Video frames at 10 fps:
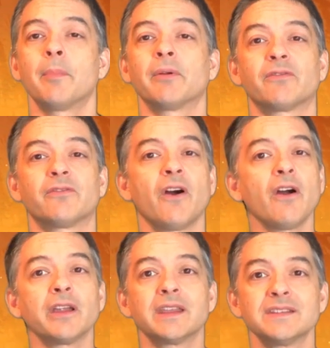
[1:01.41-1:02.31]
But
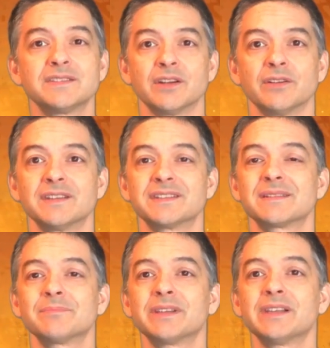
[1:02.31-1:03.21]
far easier is
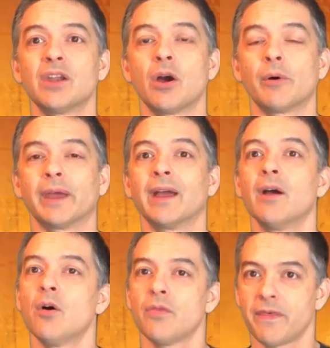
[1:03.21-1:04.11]
simply knowing
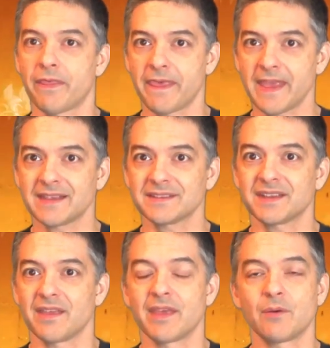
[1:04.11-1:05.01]
the things
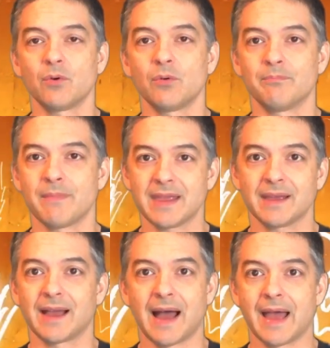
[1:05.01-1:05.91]
that will make
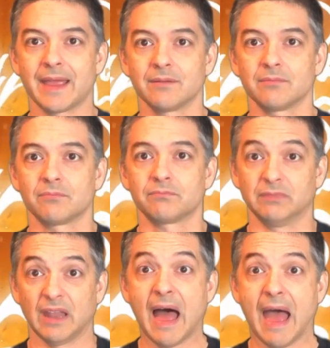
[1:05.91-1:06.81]
a guy
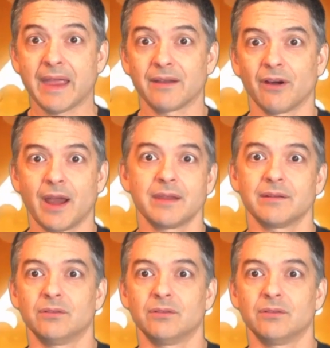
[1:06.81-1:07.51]
lie, right?